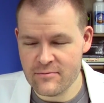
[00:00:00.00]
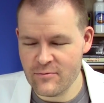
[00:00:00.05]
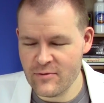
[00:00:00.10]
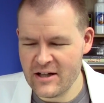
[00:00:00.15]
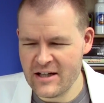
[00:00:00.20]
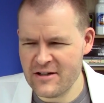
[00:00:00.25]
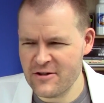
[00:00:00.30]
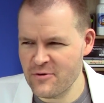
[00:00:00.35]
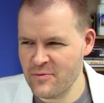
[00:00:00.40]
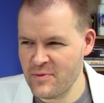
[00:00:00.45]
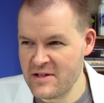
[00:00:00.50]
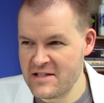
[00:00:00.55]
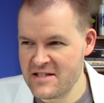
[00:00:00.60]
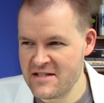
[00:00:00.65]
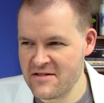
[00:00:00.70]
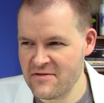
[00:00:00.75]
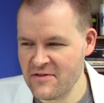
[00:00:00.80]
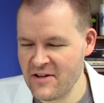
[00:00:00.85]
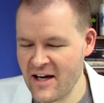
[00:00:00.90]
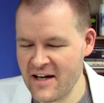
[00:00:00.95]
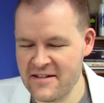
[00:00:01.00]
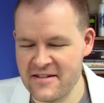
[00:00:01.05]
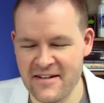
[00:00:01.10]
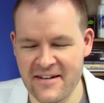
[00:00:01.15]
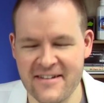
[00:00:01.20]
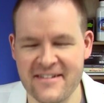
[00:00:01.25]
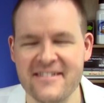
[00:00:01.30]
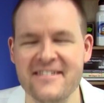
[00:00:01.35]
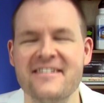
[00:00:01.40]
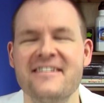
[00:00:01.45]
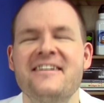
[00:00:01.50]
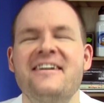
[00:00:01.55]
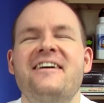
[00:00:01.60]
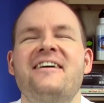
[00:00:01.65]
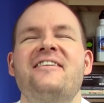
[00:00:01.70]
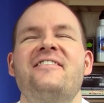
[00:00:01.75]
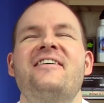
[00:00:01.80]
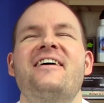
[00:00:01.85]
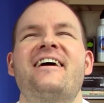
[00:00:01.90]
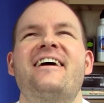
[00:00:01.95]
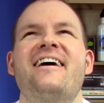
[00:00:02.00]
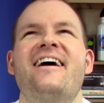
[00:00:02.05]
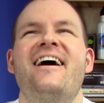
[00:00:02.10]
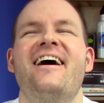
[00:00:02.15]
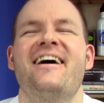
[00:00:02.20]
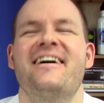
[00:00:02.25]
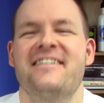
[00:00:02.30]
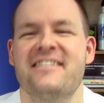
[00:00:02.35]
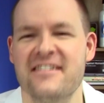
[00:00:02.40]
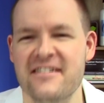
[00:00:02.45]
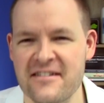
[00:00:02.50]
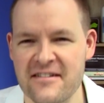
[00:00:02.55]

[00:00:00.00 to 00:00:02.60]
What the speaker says: Oh my God.